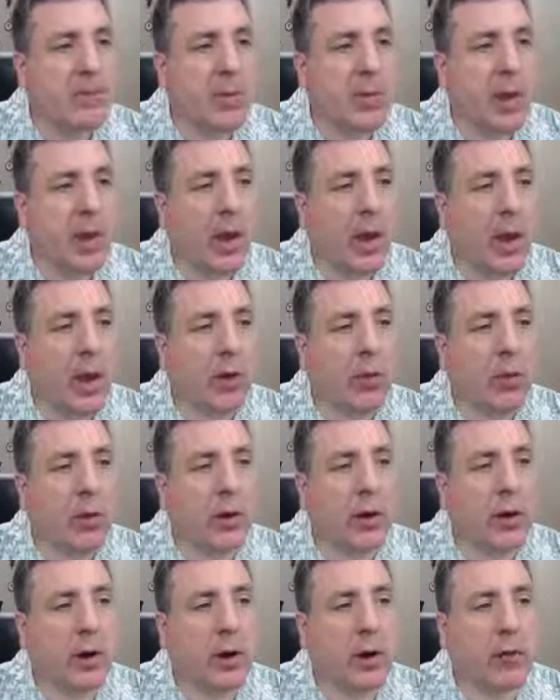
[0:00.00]
And what
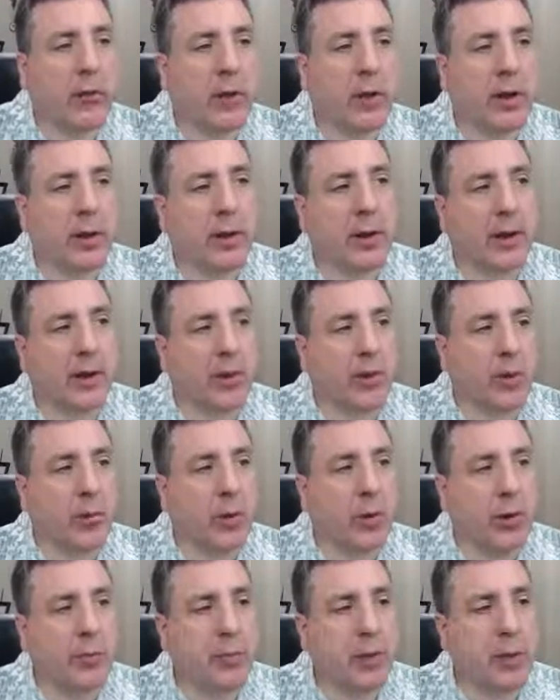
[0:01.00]
it articulates, if
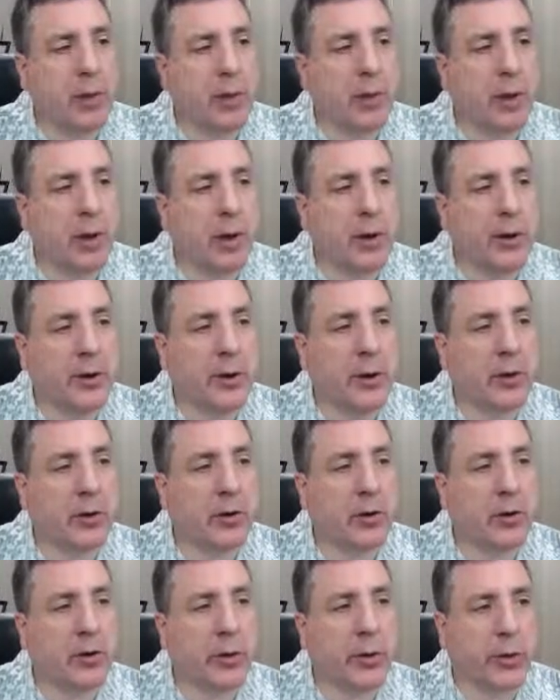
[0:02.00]
we put
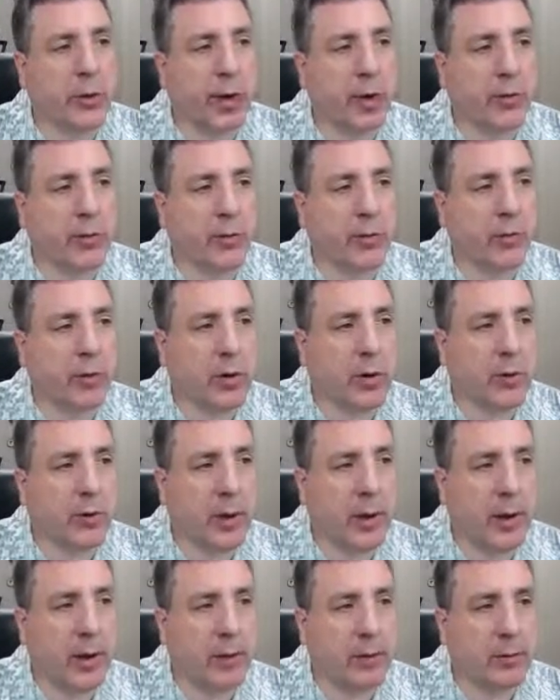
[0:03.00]
another thoracic vertebra
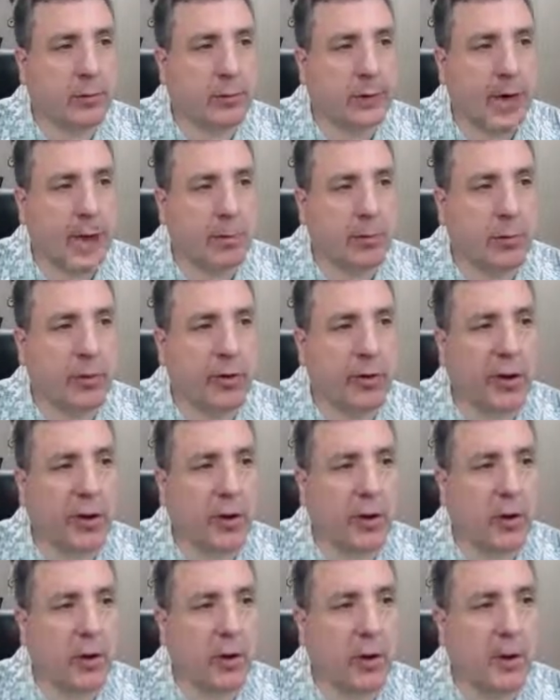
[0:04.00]
on top of
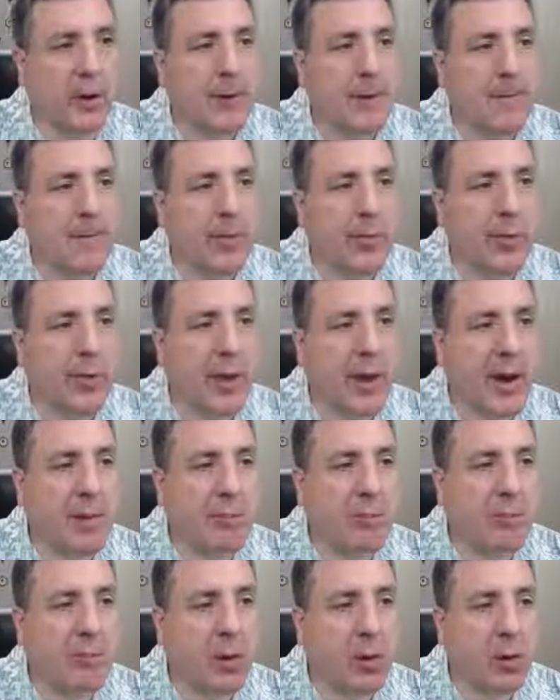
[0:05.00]
here,
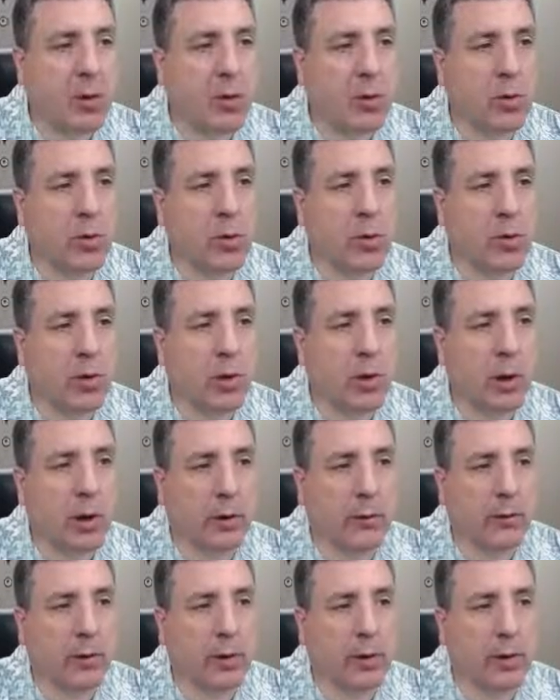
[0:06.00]
that bone will
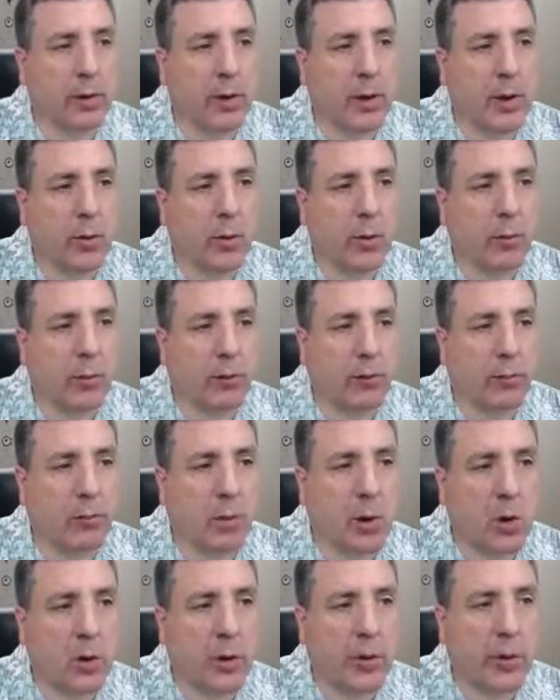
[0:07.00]
articulate with this
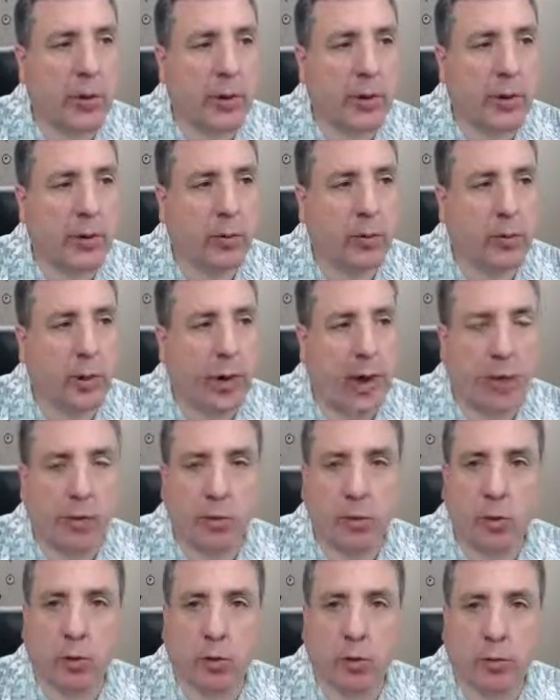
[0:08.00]
bone at
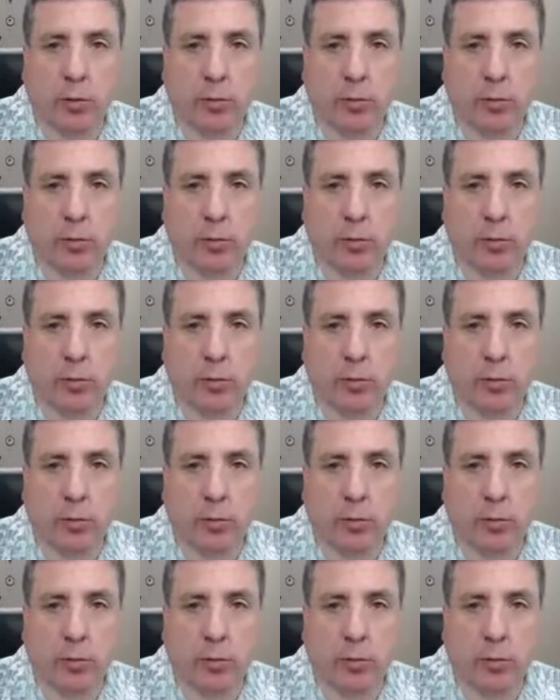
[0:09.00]
those